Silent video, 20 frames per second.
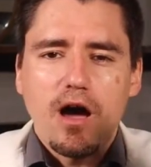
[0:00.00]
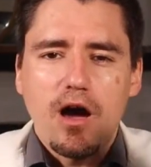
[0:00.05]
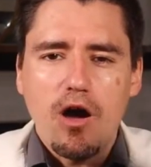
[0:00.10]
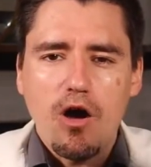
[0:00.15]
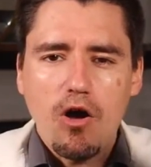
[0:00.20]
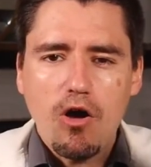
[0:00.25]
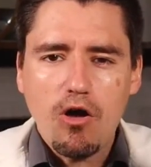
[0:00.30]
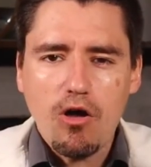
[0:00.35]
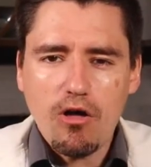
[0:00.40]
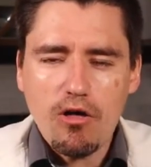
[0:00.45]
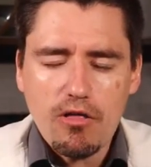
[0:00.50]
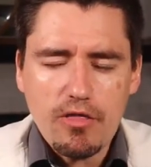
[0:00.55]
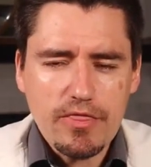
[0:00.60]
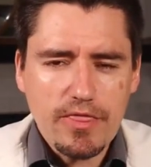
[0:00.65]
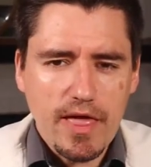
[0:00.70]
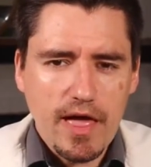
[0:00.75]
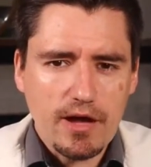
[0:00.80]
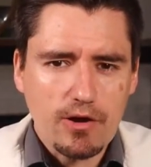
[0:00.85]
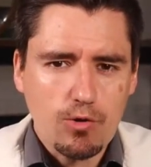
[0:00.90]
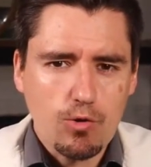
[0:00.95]
all
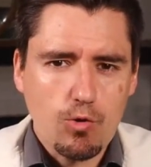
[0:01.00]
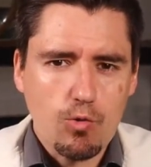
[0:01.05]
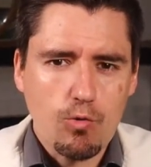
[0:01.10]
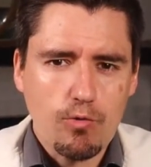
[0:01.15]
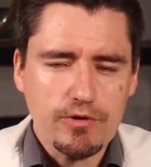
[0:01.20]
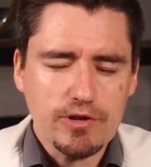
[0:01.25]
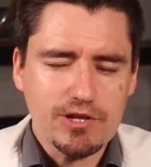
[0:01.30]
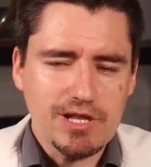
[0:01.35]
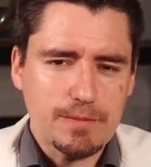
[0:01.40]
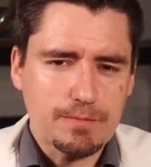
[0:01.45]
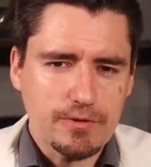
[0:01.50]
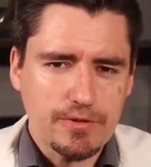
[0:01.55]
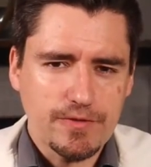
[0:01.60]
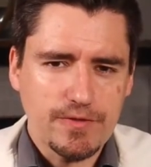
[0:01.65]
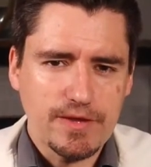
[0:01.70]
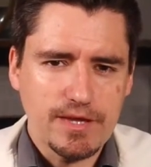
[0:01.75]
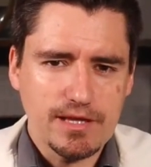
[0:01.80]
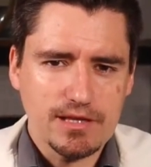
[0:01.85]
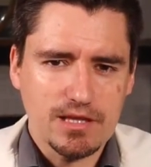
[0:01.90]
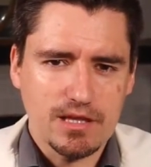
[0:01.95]
that corneal
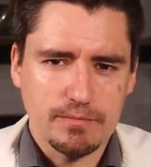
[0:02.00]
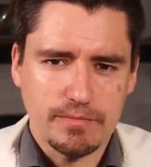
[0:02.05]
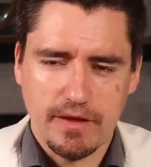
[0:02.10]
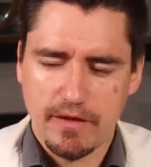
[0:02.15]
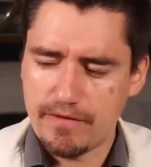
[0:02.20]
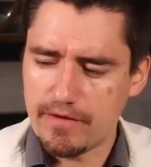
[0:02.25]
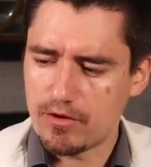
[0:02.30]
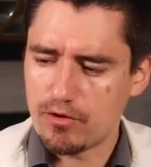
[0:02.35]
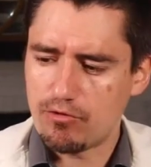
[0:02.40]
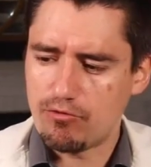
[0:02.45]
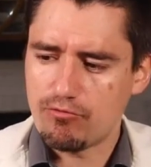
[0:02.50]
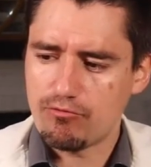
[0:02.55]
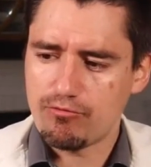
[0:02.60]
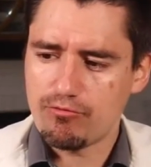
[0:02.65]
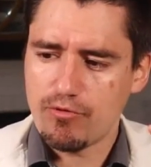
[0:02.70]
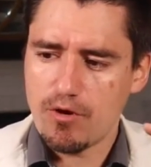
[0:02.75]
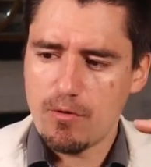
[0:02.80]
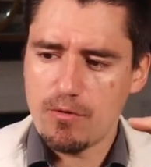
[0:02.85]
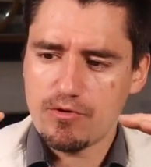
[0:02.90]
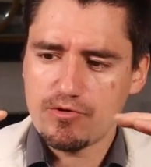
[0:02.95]
epithelium can then
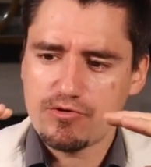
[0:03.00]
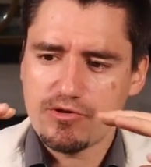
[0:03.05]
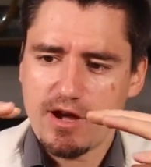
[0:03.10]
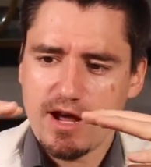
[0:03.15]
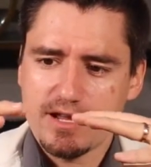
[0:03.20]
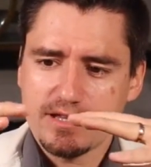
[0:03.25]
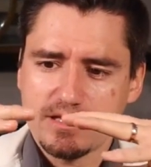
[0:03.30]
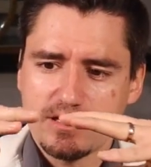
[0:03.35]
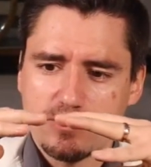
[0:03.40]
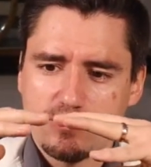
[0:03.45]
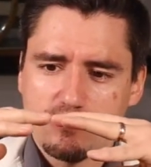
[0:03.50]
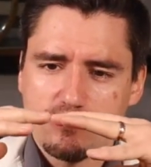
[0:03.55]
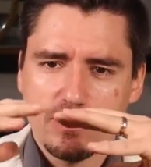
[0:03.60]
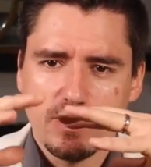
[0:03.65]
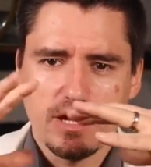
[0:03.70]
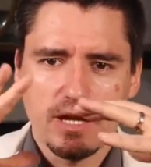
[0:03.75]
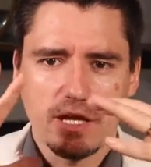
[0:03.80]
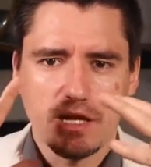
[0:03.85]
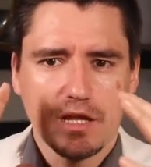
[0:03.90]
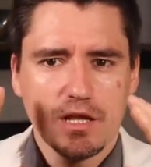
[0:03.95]
grow across the
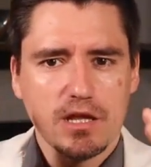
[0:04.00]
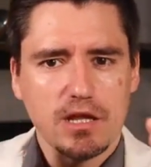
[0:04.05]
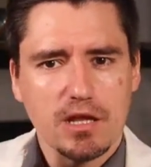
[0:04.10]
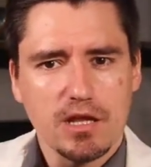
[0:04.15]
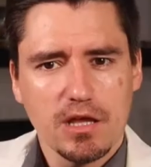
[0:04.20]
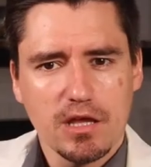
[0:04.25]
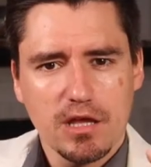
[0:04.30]
grid